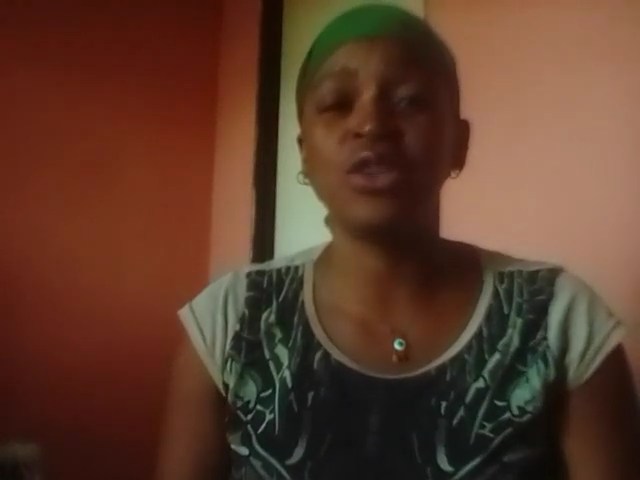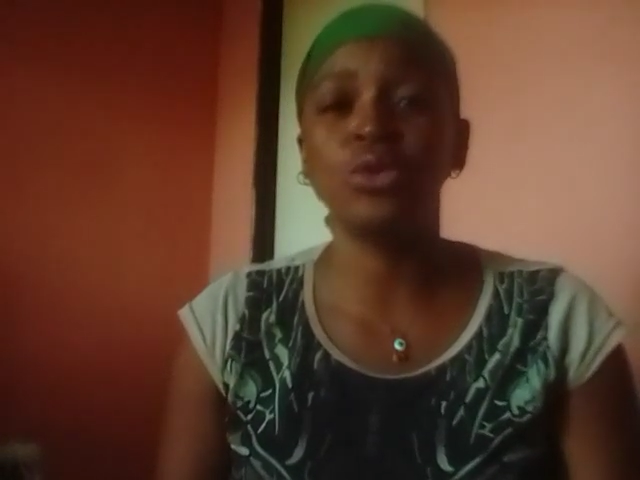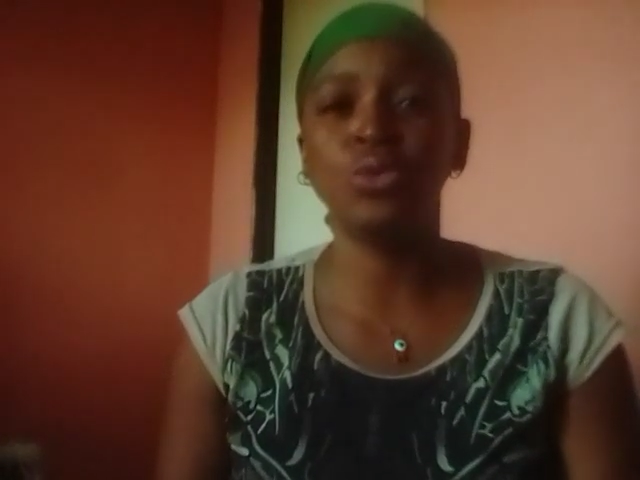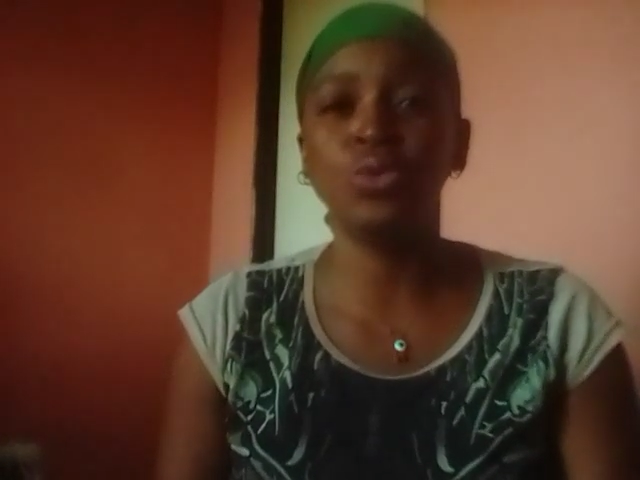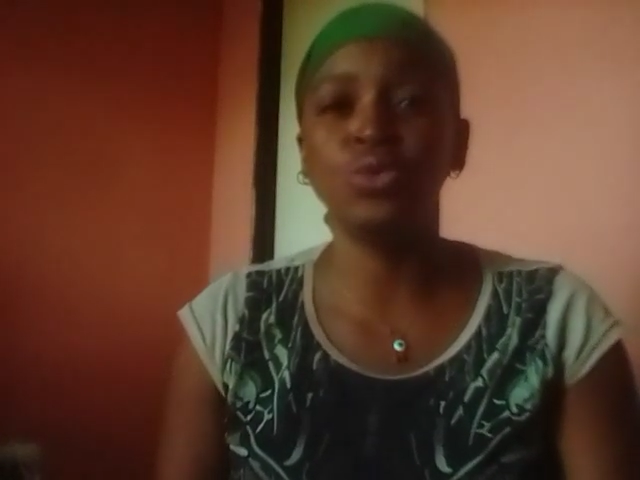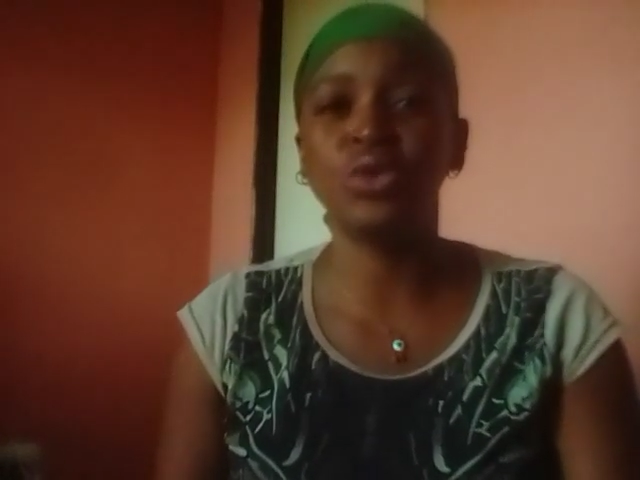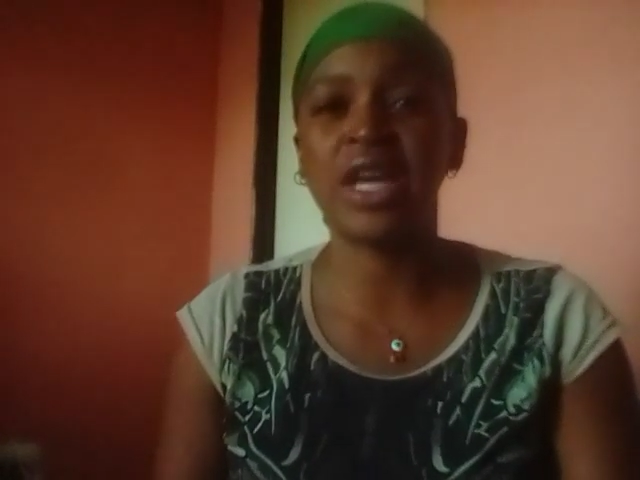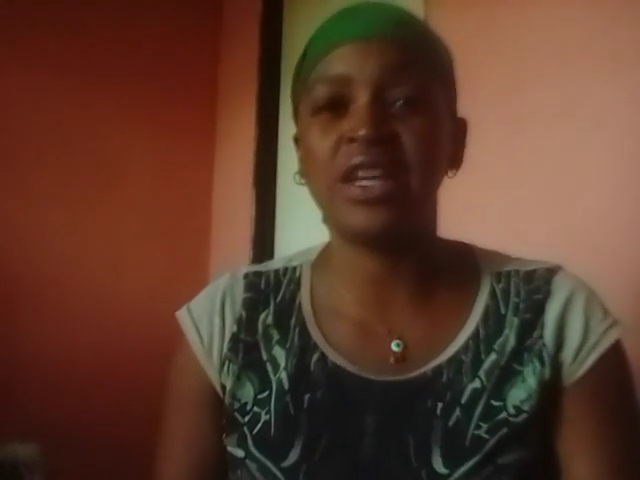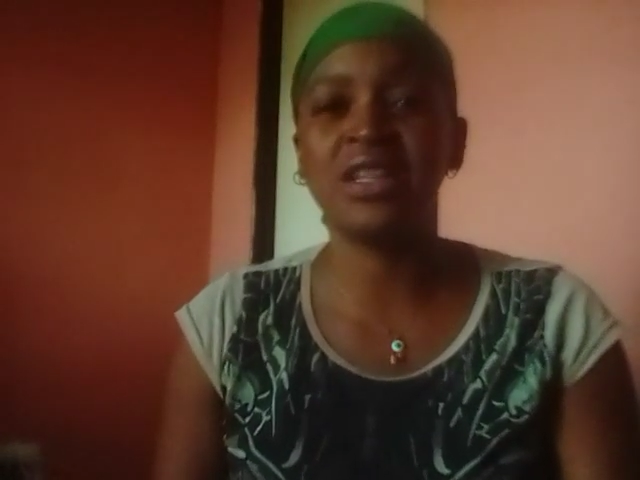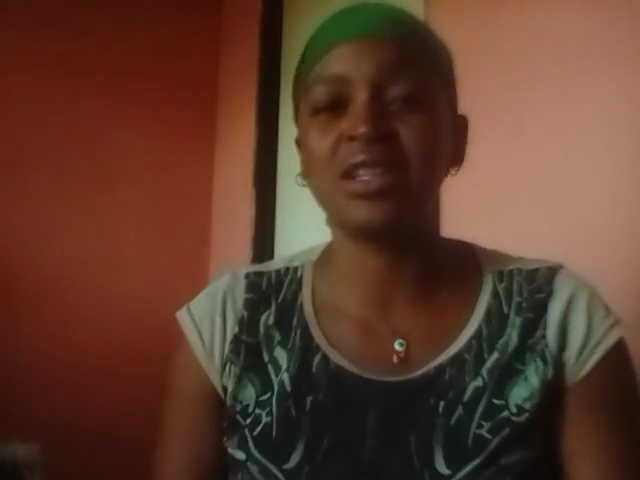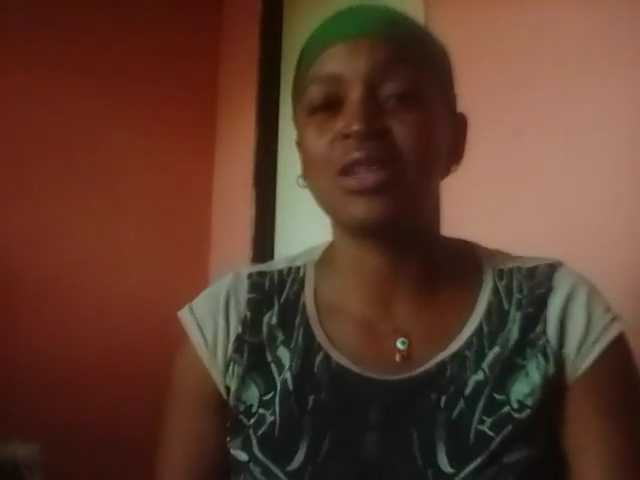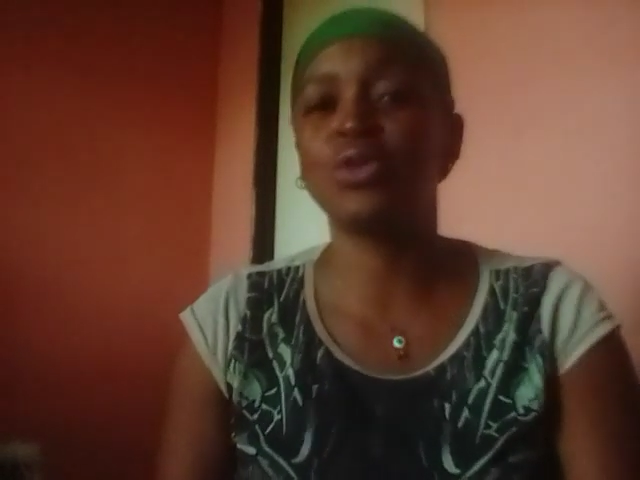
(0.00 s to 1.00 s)
you
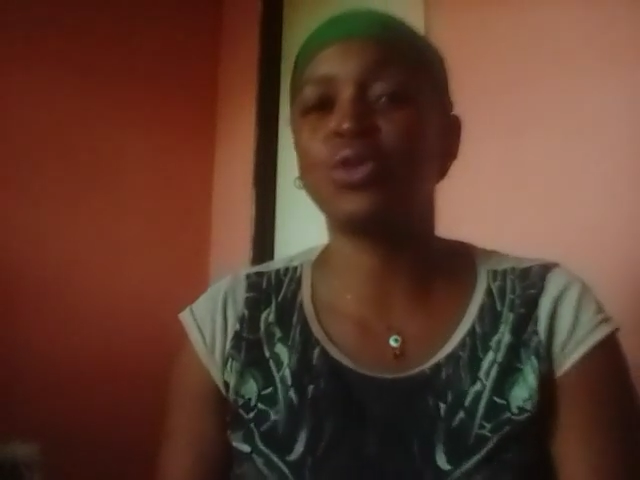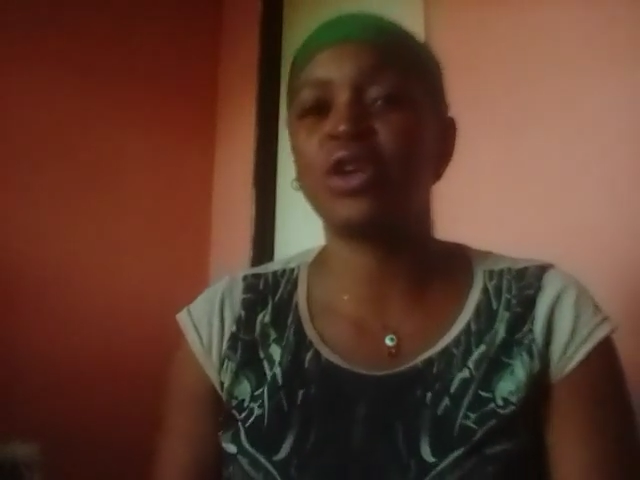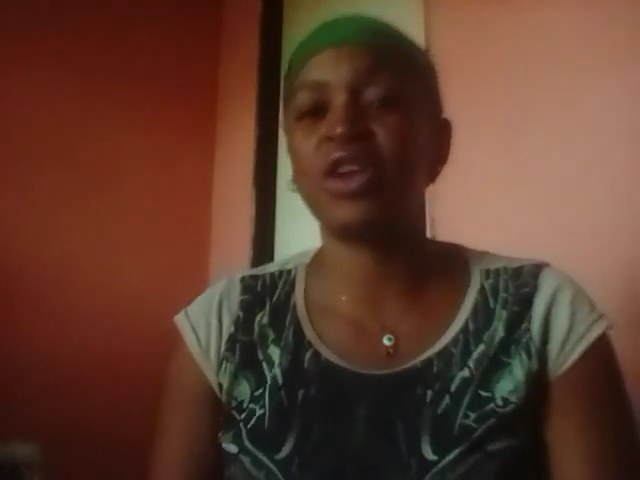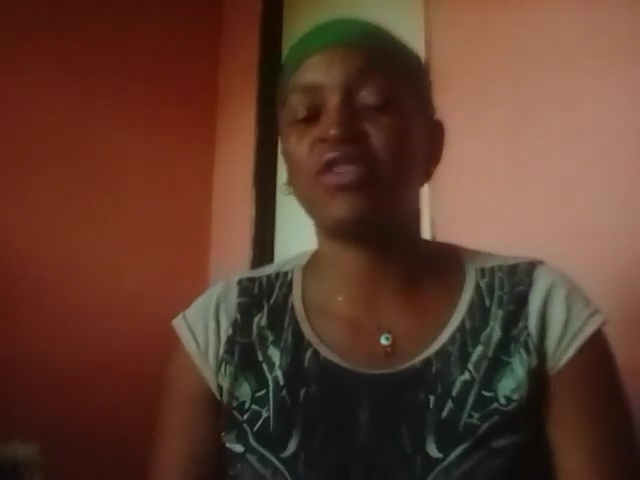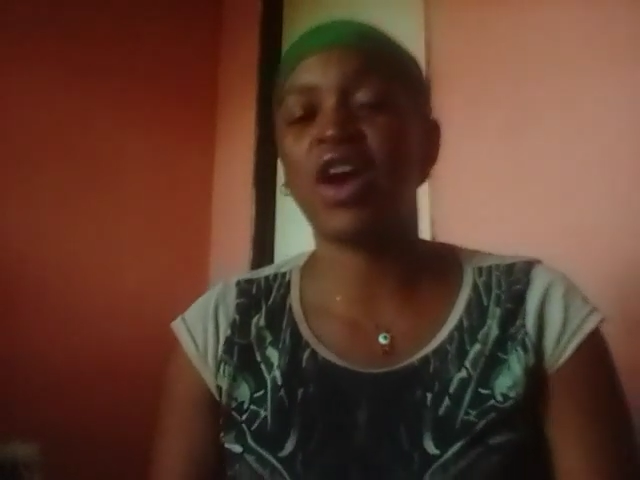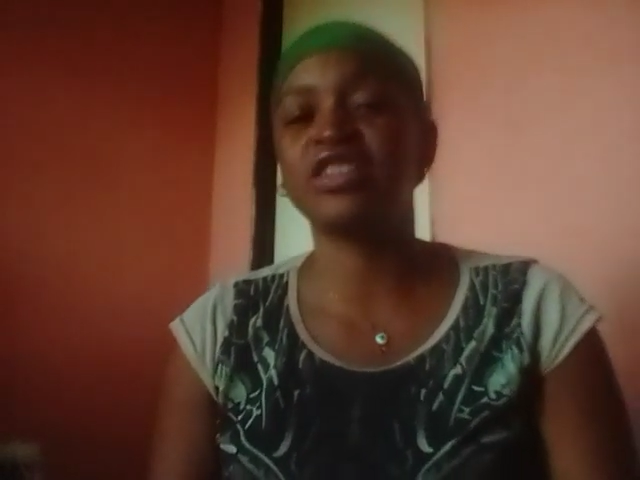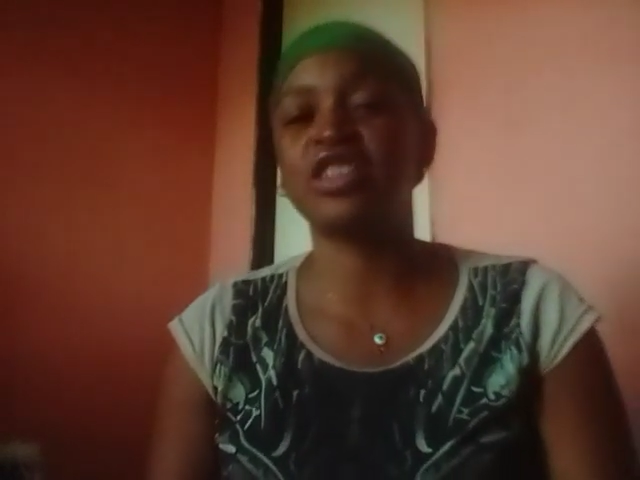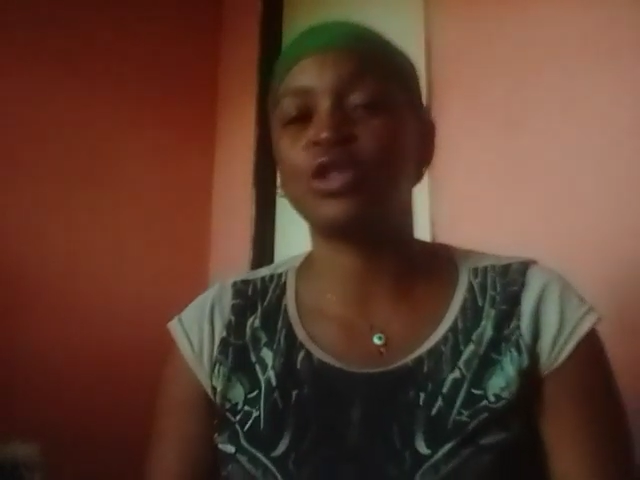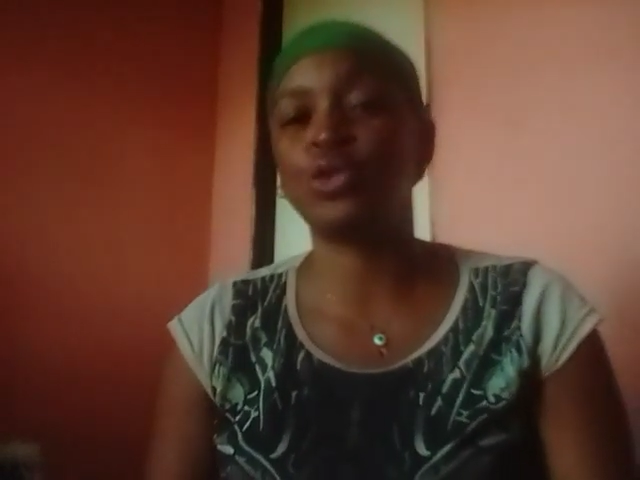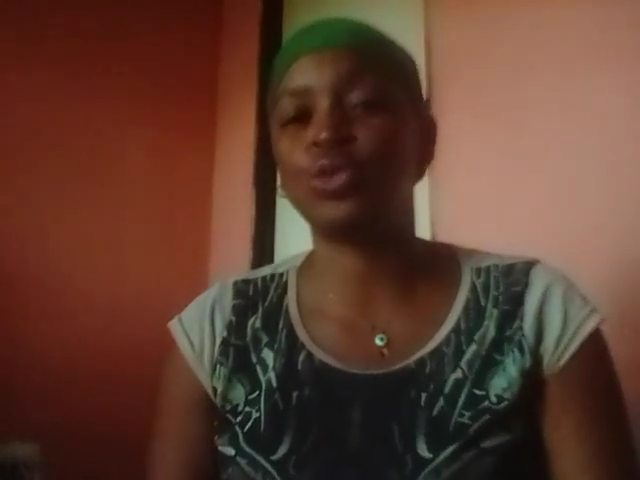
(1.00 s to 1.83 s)
take good advices,